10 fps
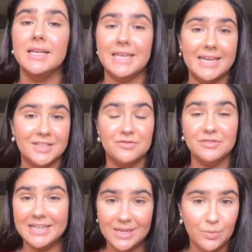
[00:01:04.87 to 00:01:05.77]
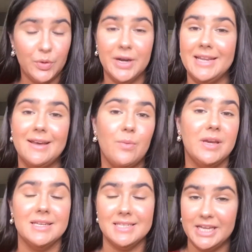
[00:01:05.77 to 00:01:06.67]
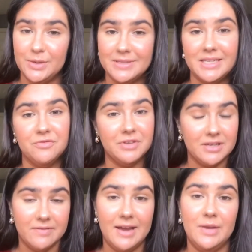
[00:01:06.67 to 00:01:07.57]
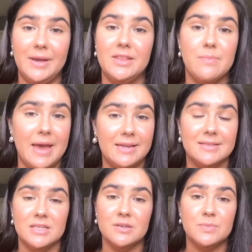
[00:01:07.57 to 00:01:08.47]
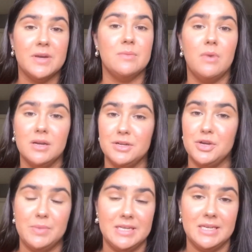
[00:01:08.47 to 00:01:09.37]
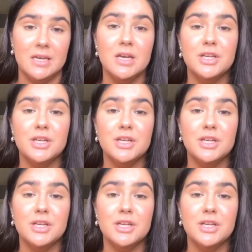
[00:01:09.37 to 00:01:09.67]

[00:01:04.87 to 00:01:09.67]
I think it's really important that we continuously re-evaluate the methods used by the Monitoring Committee